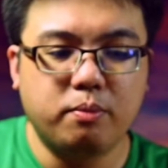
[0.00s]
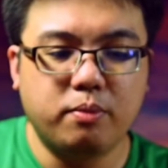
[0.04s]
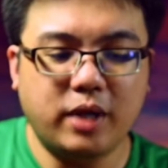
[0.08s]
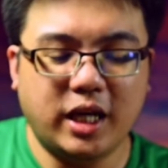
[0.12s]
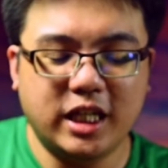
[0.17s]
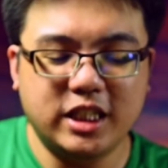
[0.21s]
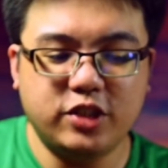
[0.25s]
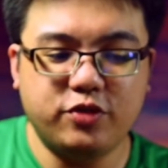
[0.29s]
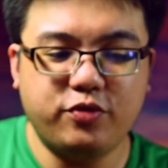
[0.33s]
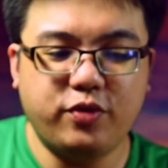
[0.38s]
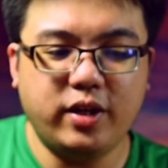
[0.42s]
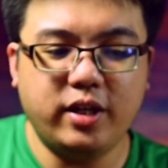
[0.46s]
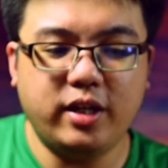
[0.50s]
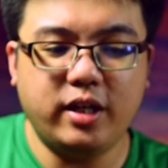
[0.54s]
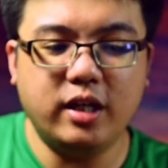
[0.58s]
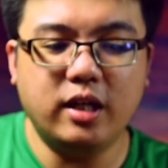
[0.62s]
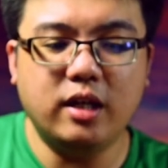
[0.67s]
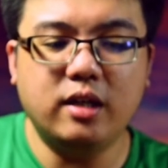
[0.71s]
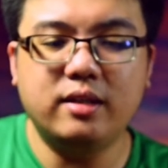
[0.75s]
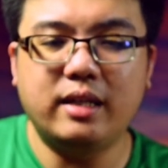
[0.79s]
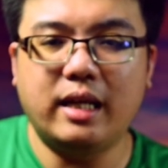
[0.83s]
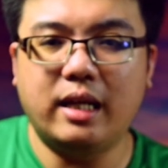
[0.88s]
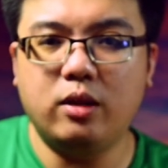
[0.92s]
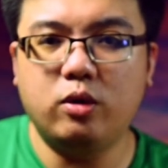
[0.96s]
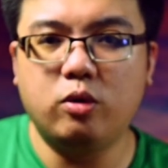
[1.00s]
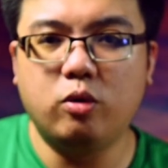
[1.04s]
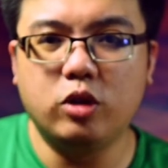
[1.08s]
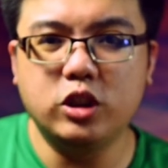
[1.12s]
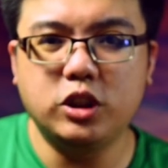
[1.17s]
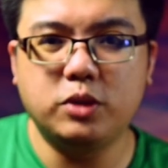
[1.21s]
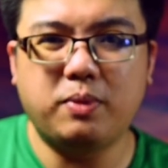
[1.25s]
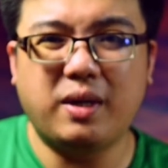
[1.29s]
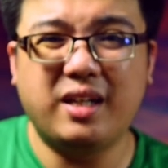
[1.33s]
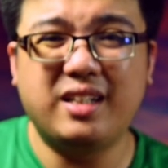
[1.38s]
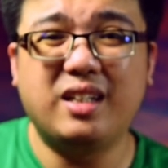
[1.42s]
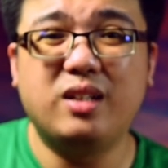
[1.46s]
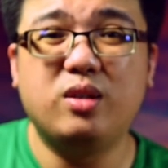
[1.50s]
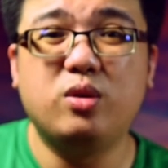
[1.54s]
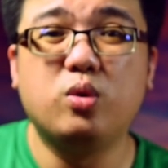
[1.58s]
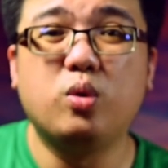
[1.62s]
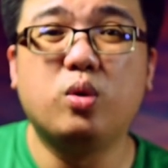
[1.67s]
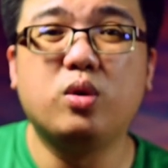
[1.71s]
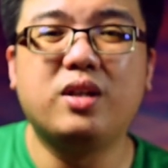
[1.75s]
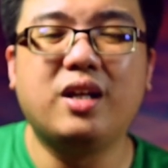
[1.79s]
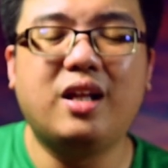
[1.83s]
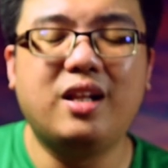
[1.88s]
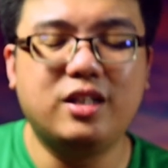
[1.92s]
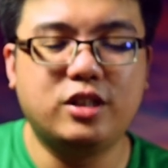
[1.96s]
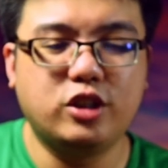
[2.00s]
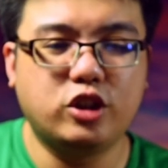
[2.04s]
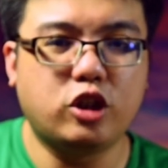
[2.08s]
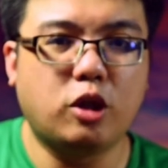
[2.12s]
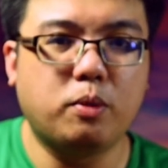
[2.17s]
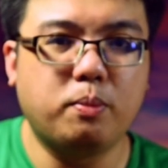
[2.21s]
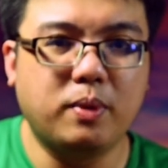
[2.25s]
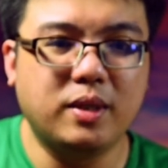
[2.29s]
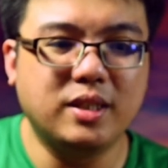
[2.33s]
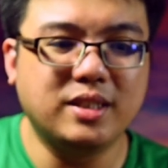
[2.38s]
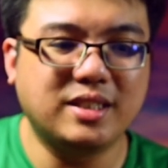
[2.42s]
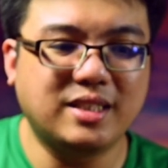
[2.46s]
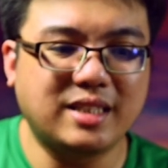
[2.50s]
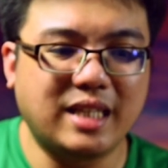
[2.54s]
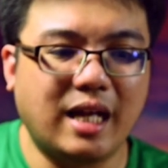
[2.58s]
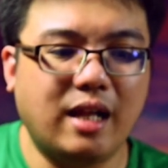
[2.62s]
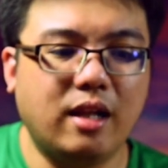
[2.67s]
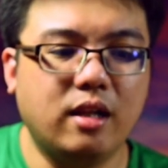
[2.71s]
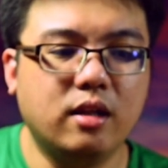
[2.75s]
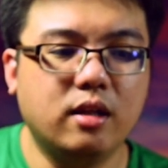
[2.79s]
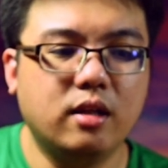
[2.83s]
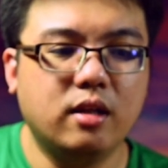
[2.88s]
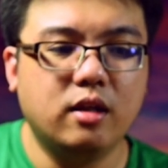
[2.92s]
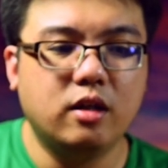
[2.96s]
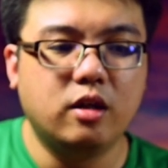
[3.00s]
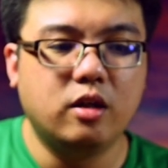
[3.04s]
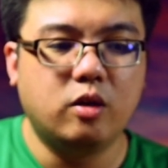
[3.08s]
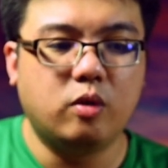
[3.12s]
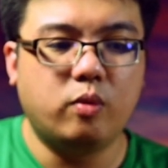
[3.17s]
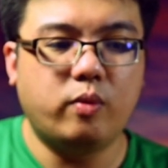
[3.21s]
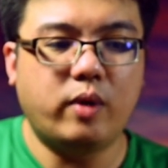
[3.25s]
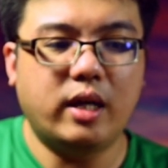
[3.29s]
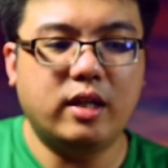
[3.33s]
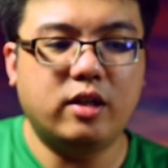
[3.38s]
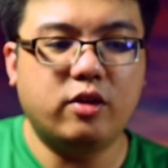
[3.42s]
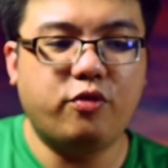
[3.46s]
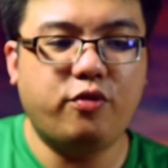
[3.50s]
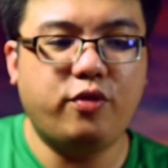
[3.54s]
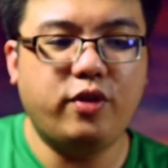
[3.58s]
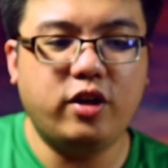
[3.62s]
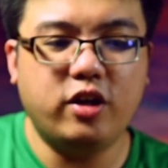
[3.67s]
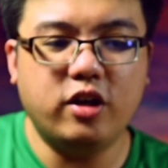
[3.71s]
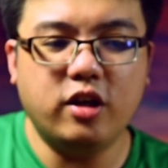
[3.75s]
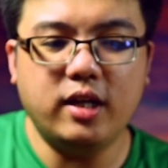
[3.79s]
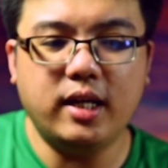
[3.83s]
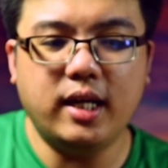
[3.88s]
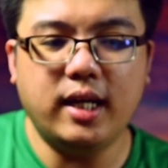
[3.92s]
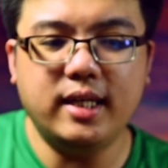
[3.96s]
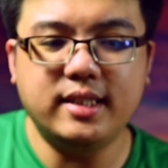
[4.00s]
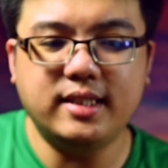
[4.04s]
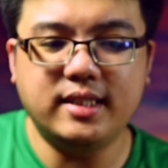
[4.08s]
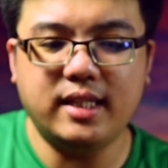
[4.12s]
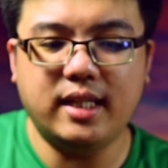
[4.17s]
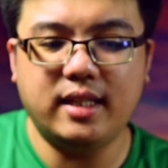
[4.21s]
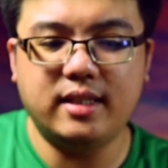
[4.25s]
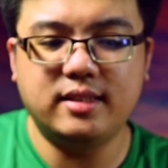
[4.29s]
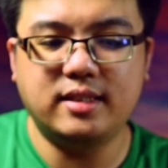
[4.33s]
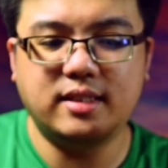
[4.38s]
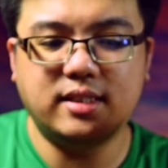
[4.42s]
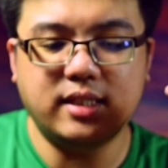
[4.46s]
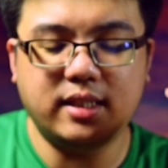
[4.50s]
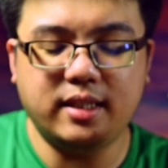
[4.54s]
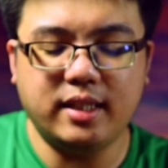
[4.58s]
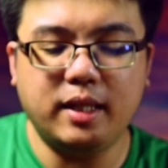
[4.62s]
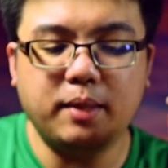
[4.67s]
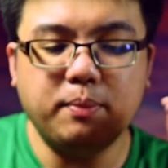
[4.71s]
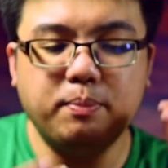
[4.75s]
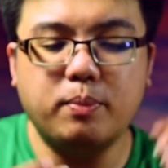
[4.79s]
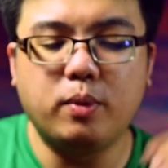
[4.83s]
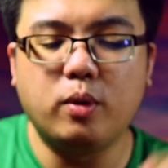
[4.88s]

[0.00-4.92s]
prize figure that goes by the noodle stopper style, where the figure is in sitting